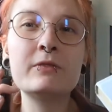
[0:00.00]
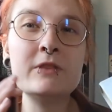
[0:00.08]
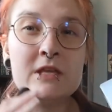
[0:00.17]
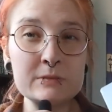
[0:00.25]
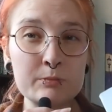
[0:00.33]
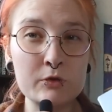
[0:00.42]

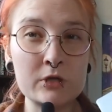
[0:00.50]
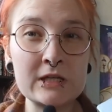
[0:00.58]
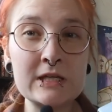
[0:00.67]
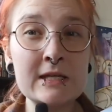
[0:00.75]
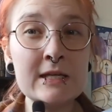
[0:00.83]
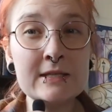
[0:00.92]
This book
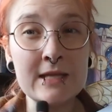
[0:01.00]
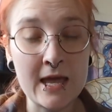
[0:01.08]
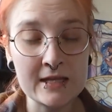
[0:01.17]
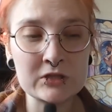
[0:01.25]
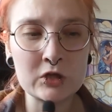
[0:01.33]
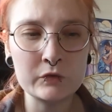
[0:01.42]
is
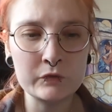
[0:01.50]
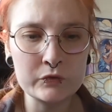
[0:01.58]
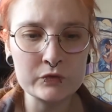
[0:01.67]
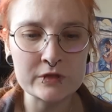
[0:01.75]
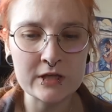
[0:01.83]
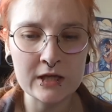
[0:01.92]
as
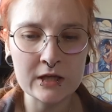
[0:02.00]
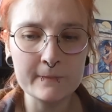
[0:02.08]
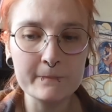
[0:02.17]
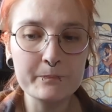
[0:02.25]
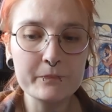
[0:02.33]
confusing,